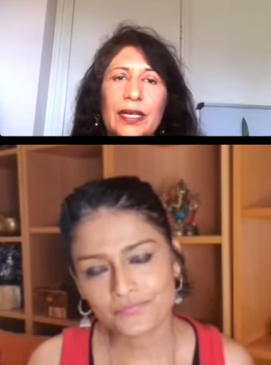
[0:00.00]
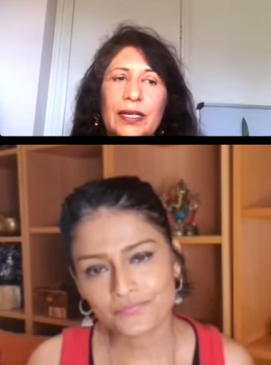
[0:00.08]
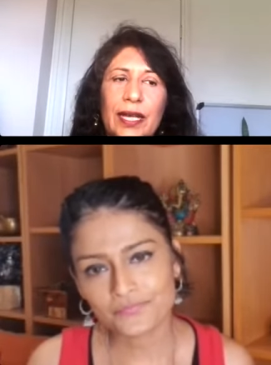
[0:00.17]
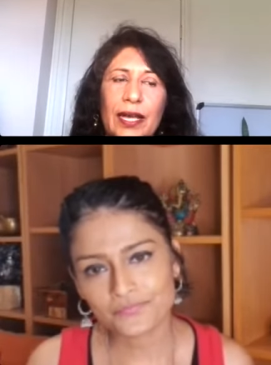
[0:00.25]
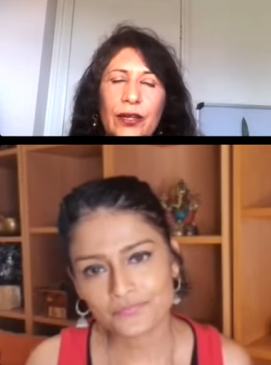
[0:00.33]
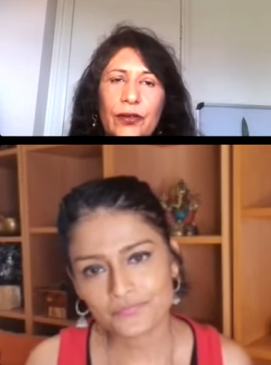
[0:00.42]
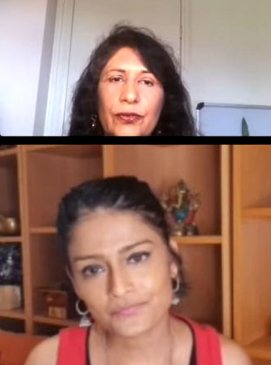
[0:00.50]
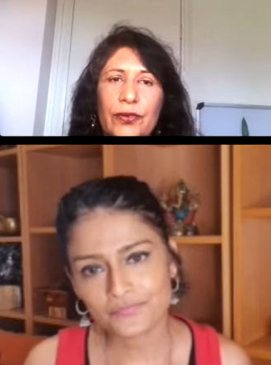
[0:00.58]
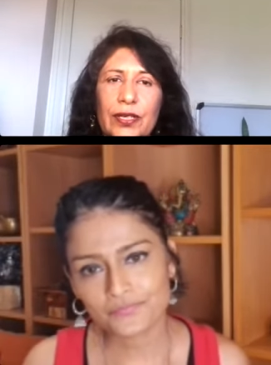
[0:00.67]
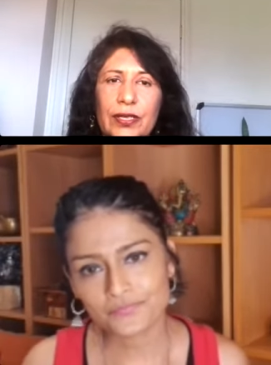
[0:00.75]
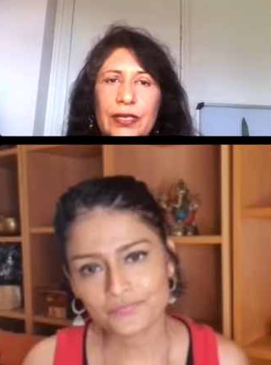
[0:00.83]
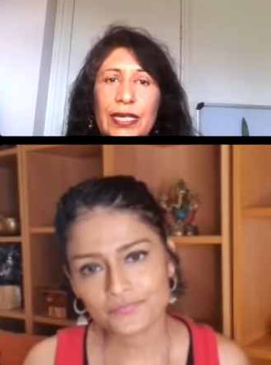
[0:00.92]
Speaker 1: kind
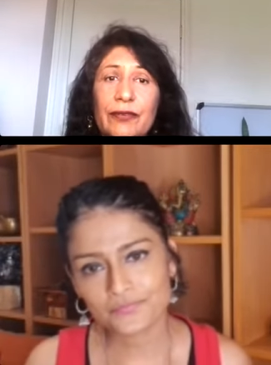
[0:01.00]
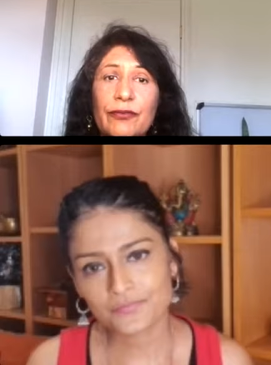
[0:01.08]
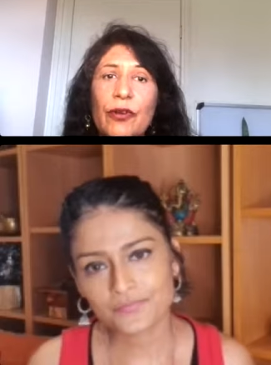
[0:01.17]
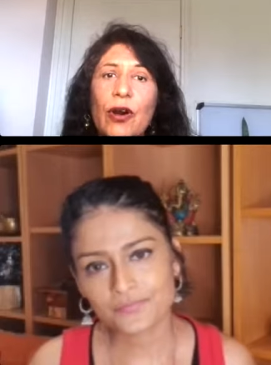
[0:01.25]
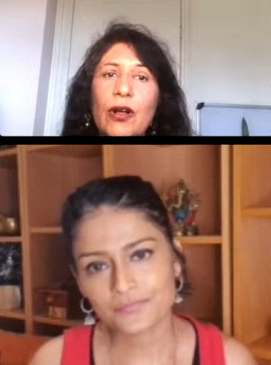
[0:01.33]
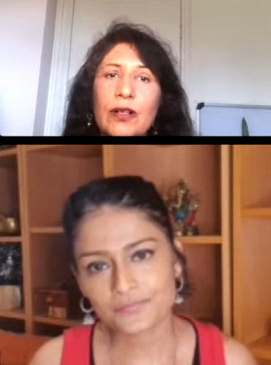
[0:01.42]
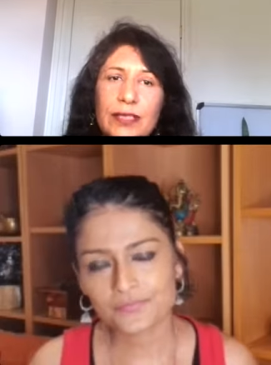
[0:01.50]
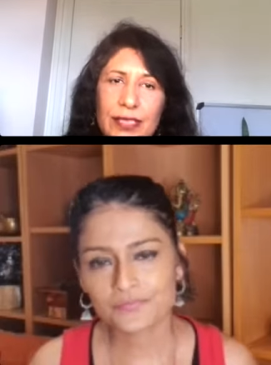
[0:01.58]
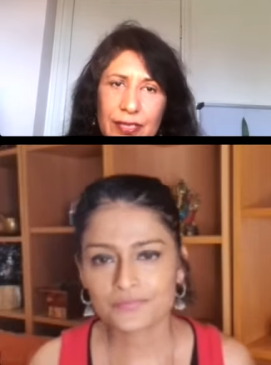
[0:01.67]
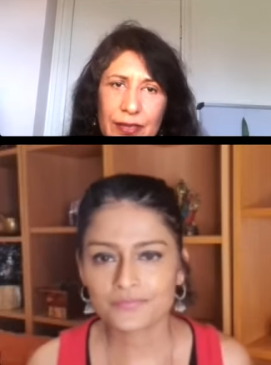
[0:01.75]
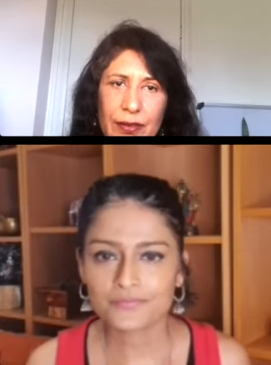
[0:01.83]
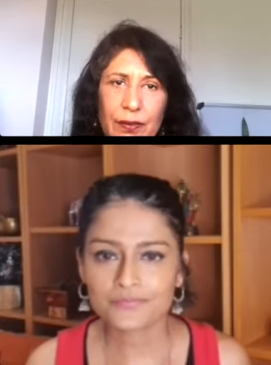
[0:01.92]
of
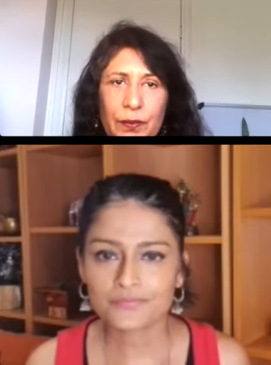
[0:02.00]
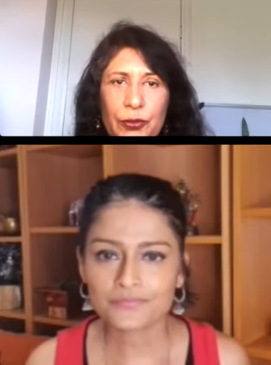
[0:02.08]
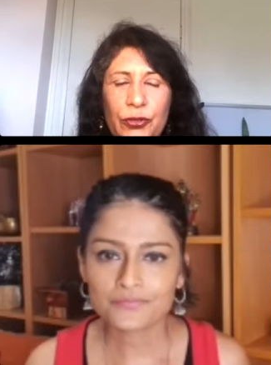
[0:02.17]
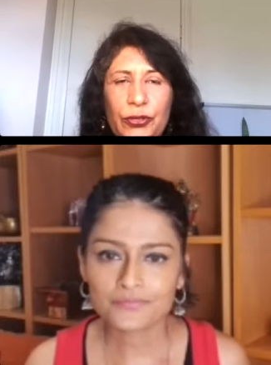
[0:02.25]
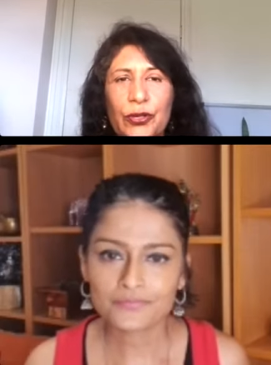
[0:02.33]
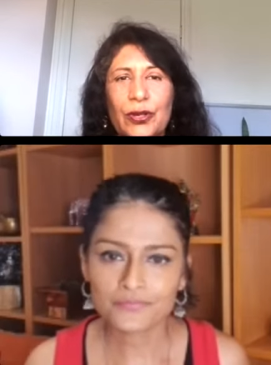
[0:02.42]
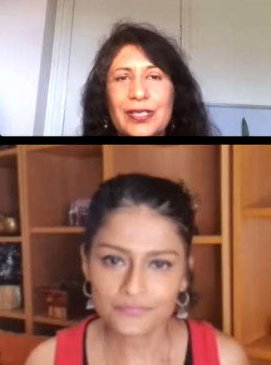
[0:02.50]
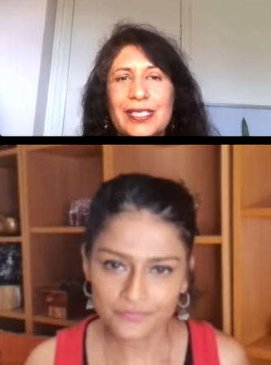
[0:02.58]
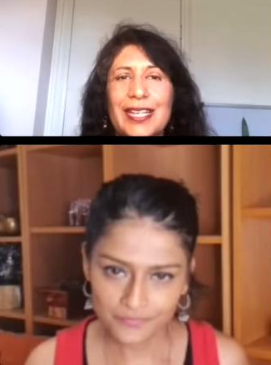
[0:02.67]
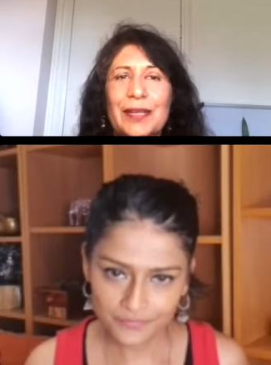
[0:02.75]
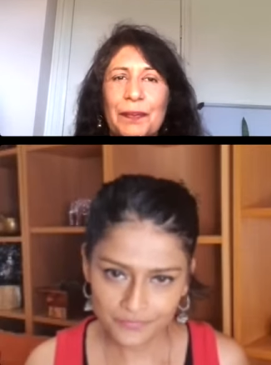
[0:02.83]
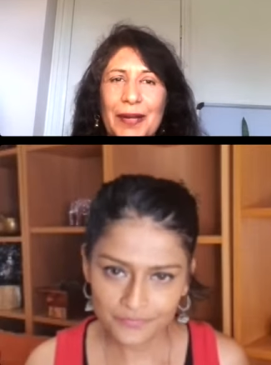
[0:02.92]
involved protocols
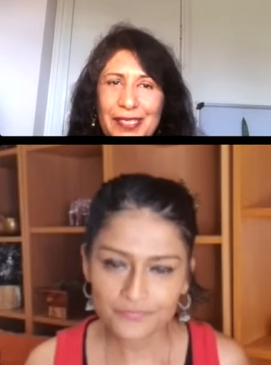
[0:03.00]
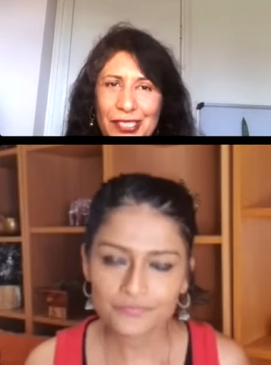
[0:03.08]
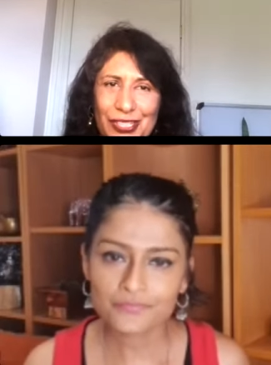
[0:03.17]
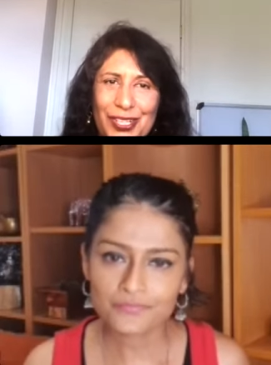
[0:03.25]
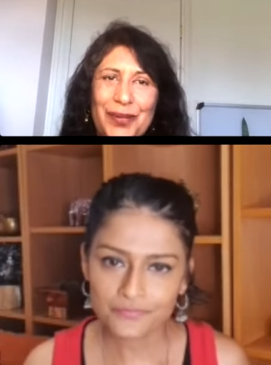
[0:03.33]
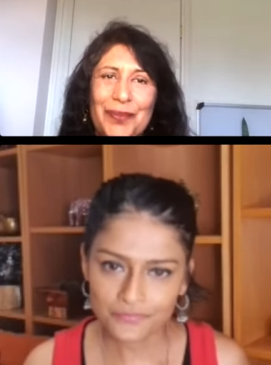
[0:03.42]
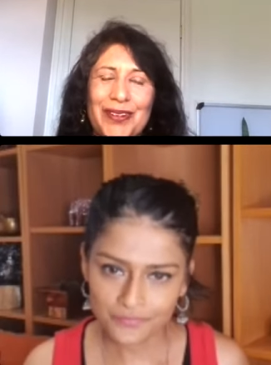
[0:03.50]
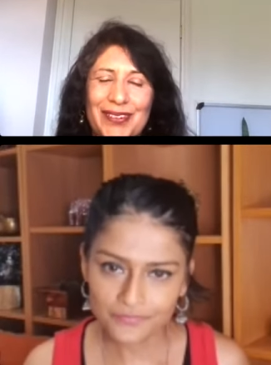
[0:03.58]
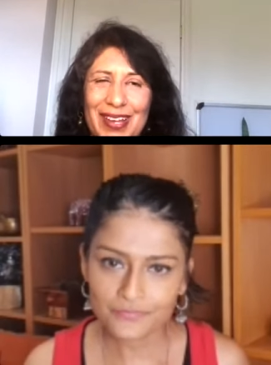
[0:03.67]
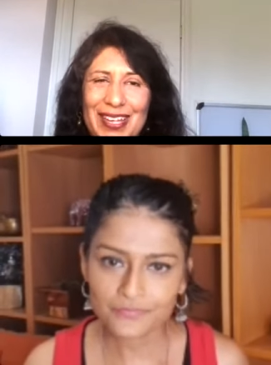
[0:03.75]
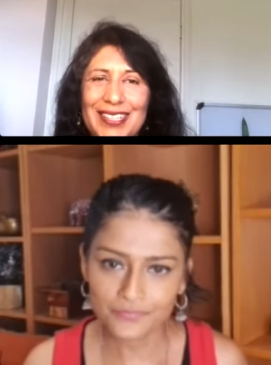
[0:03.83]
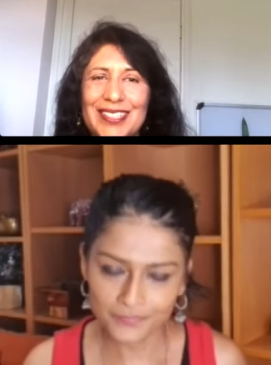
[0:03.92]
like panchkarma,
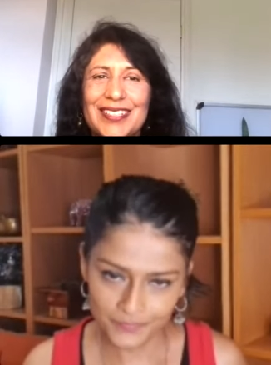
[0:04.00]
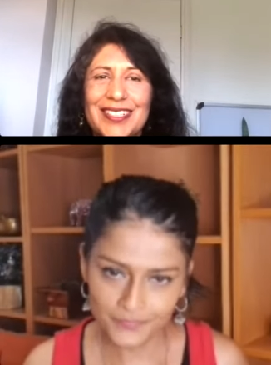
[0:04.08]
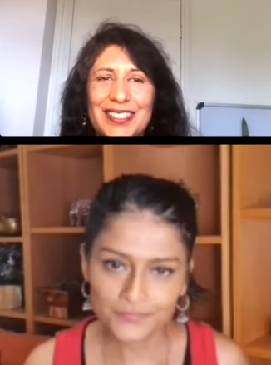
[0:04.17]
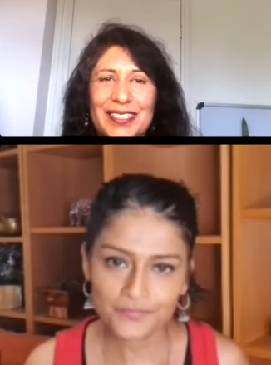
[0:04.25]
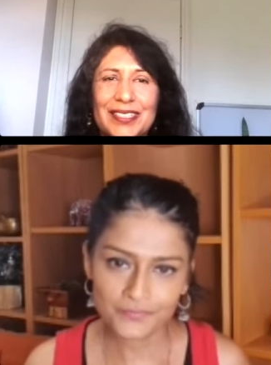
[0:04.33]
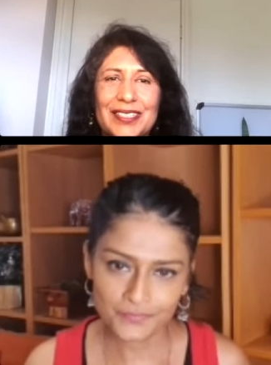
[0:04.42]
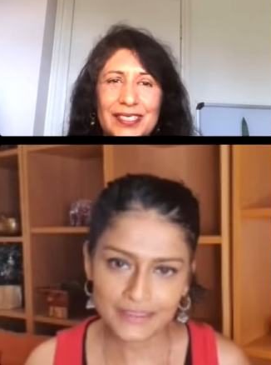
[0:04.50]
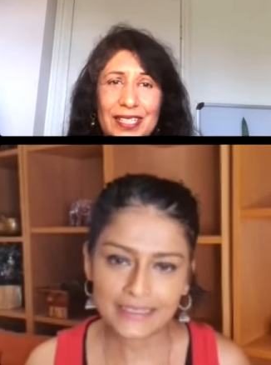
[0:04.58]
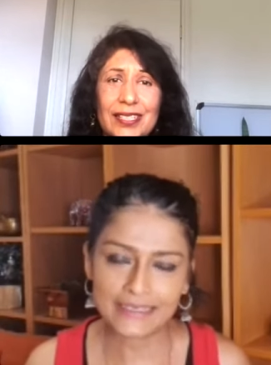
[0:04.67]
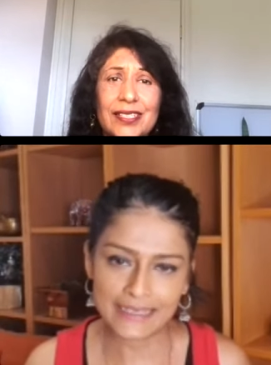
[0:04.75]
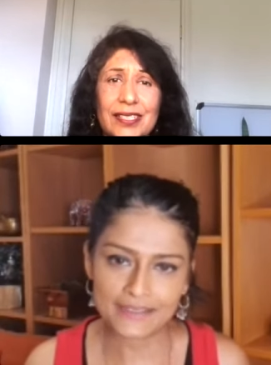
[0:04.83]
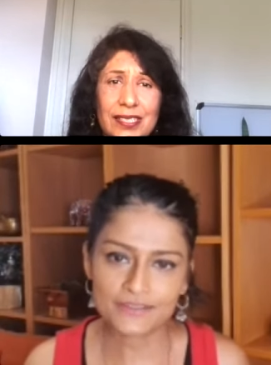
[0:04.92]
right? That's
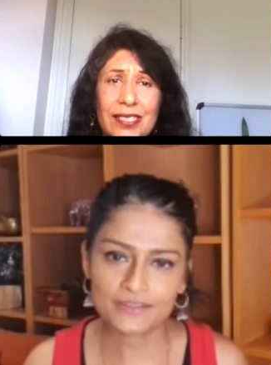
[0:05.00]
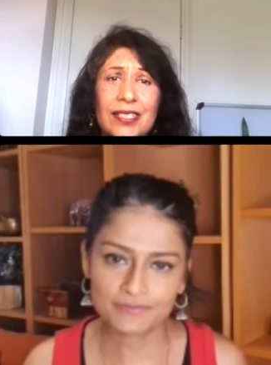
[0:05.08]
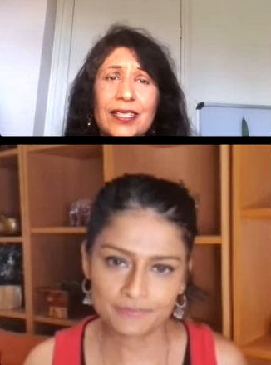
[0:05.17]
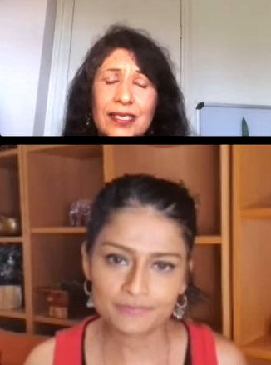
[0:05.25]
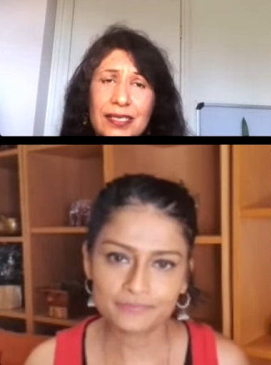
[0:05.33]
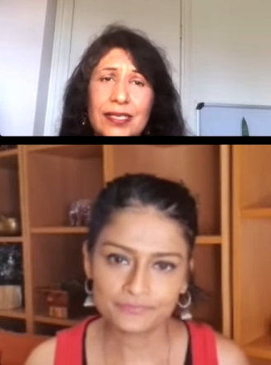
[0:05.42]
yes. A serious